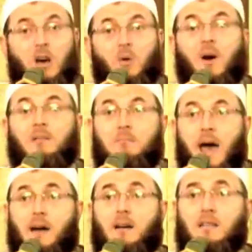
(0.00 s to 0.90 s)
What
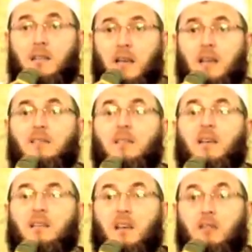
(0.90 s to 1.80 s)
mattered is
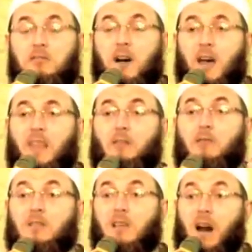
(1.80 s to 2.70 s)
their father
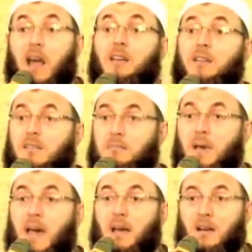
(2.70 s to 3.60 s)
was a righteous
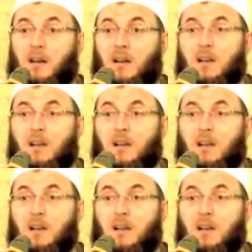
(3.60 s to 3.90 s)
man.